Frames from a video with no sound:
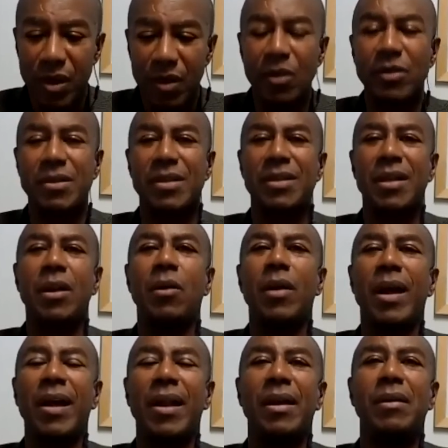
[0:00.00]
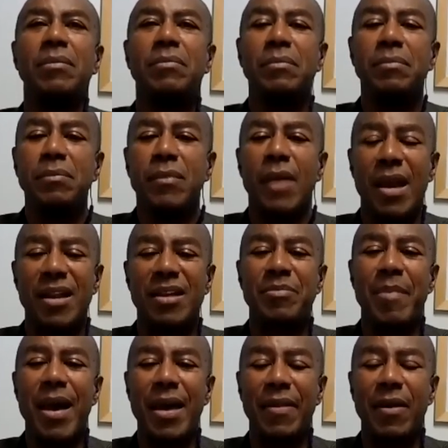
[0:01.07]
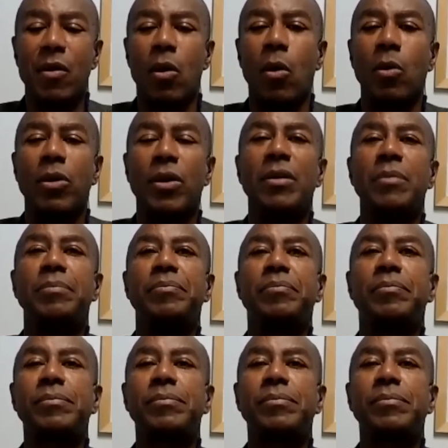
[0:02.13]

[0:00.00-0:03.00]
There was this little lady and this man, they were older.